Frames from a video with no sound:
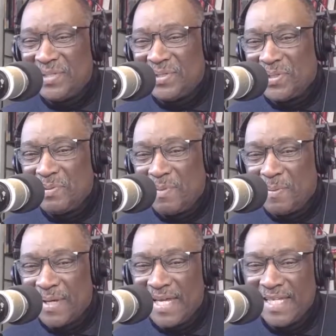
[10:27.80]
You too.
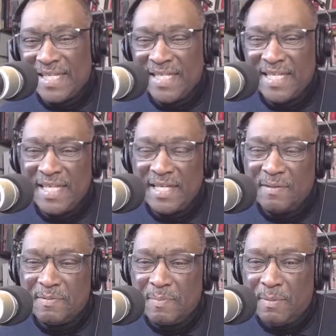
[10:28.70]
Bye bye.
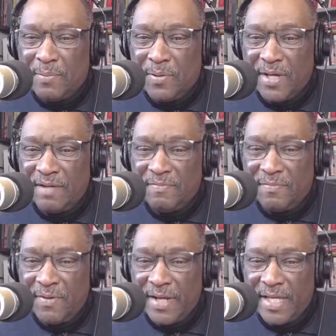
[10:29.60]
My boy,
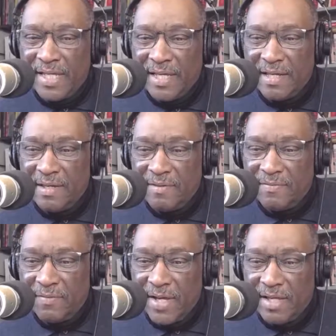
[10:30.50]
Frank
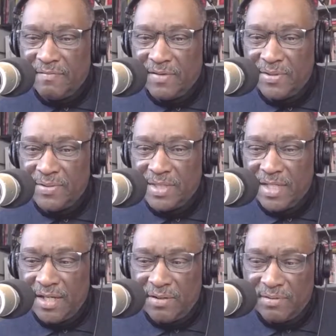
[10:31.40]

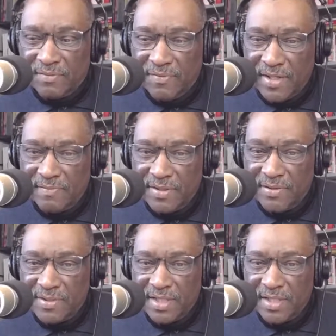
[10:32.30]
Venucio. Frank
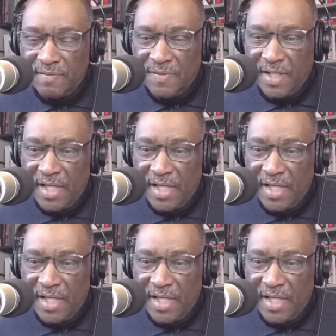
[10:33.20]
Venucio.